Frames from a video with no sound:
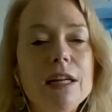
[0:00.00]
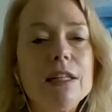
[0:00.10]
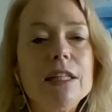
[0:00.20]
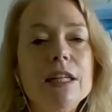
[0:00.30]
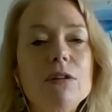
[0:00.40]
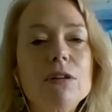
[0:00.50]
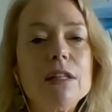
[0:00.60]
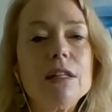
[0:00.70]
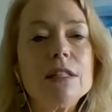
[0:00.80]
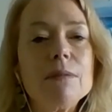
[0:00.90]
I, you know,
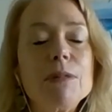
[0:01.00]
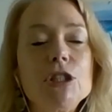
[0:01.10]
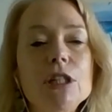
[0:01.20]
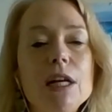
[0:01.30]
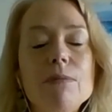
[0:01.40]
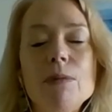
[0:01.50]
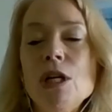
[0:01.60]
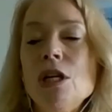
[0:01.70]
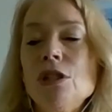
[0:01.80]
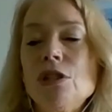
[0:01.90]
as I mentioned, I'm
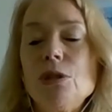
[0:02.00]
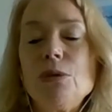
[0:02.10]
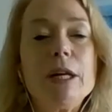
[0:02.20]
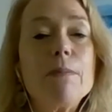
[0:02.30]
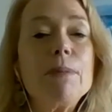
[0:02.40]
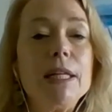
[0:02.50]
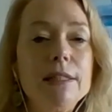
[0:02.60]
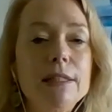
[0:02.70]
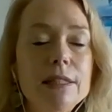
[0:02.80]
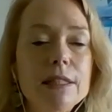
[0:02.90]
doing a
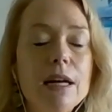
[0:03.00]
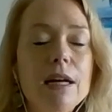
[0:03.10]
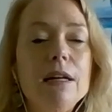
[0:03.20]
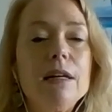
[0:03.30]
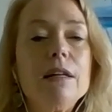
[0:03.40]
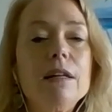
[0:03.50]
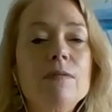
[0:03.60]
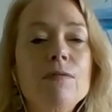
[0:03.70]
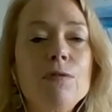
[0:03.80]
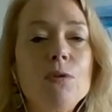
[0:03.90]
piece uh,
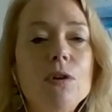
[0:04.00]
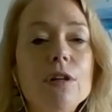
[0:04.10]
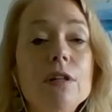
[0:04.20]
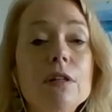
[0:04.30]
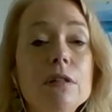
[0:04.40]
for